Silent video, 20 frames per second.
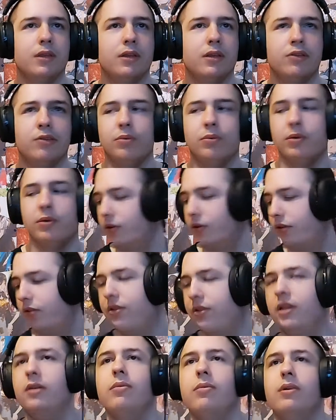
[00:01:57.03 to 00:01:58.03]
Let's open another
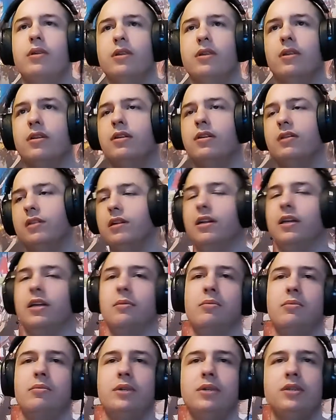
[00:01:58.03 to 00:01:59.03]
tab.
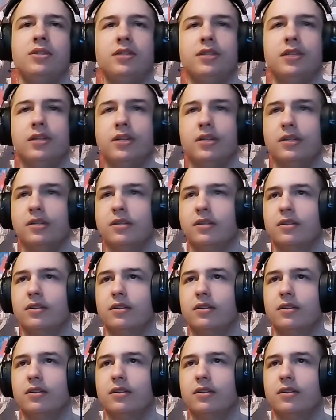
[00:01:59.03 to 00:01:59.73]
MBTI.